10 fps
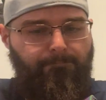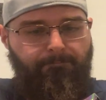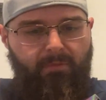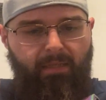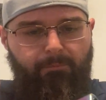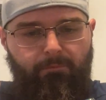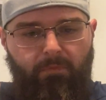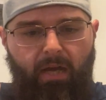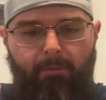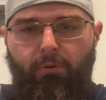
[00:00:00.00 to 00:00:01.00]
yeah,
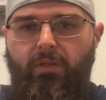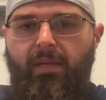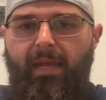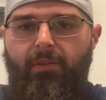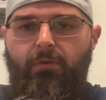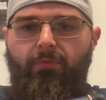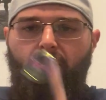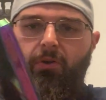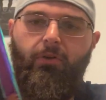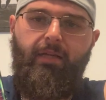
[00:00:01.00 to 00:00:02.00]
God put it together
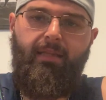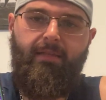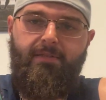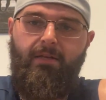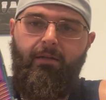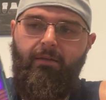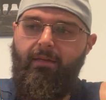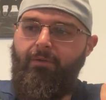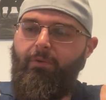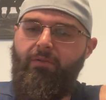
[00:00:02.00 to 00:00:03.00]
for her to get this gun,
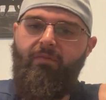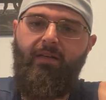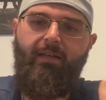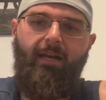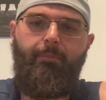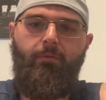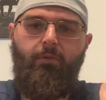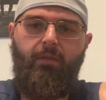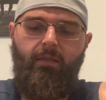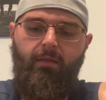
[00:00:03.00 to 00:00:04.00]
and we are very happy
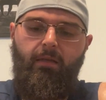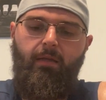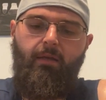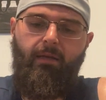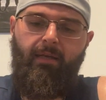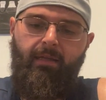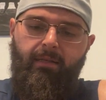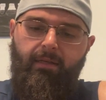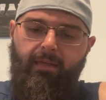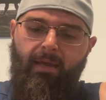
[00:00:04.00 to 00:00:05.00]
with it. And
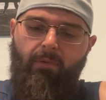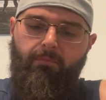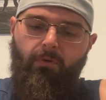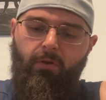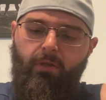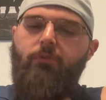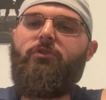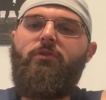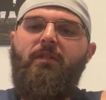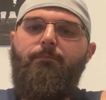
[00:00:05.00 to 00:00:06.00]
can't wait for her to go
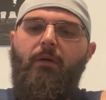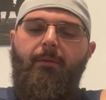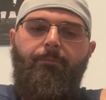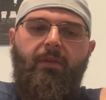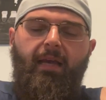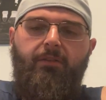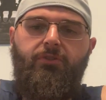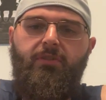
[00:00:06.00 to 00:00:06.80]
shoot it. But yeah, just